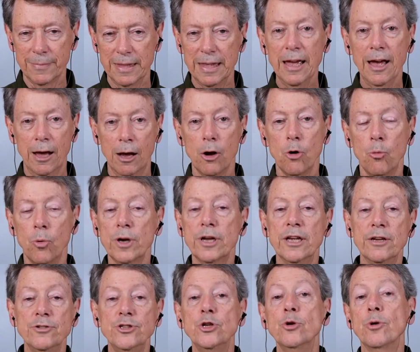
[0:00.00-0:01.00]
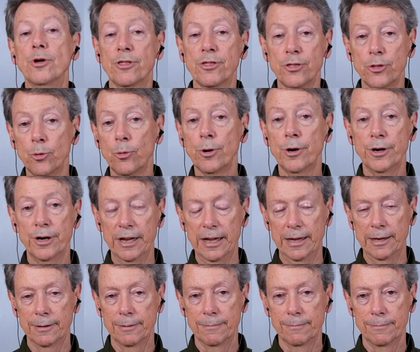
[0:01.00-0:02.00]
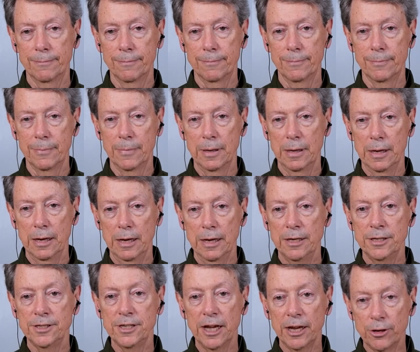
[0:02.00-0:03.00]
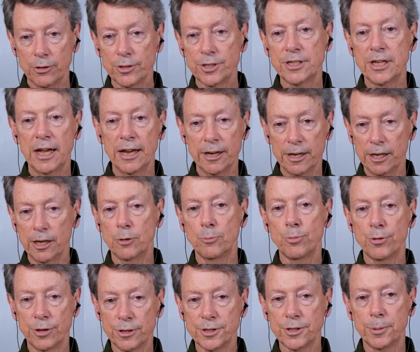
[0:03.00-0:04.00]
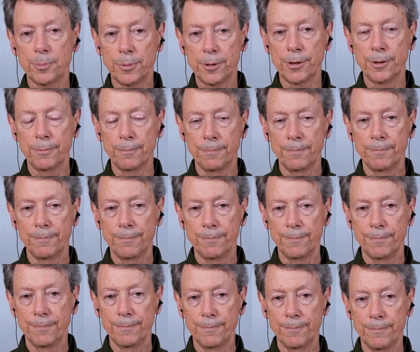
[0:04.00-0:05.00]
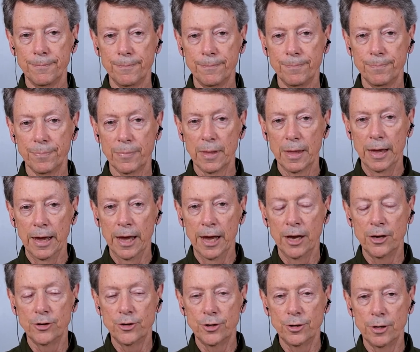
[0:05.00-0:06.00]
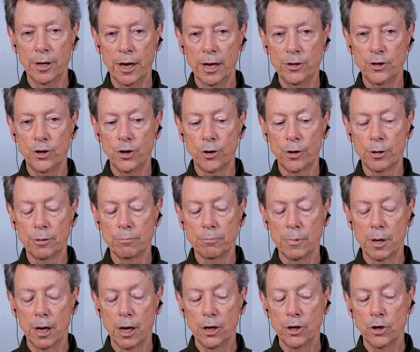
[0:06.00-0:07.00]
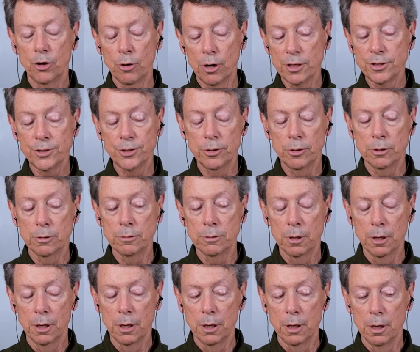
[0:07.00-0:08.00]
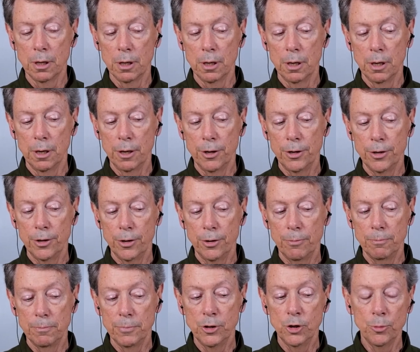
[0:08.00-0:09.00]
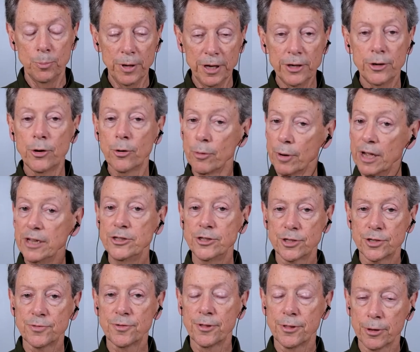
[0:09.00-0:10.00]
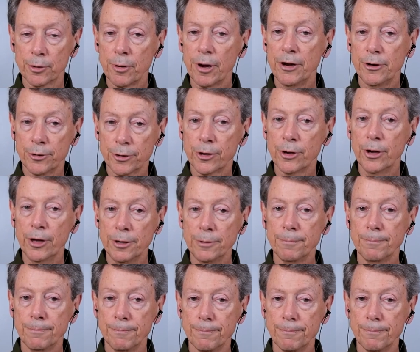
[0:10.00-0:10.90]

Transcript: Yeah. What gives you authority is that you're standing in principle and and you're you're also you're being courageous for the greater good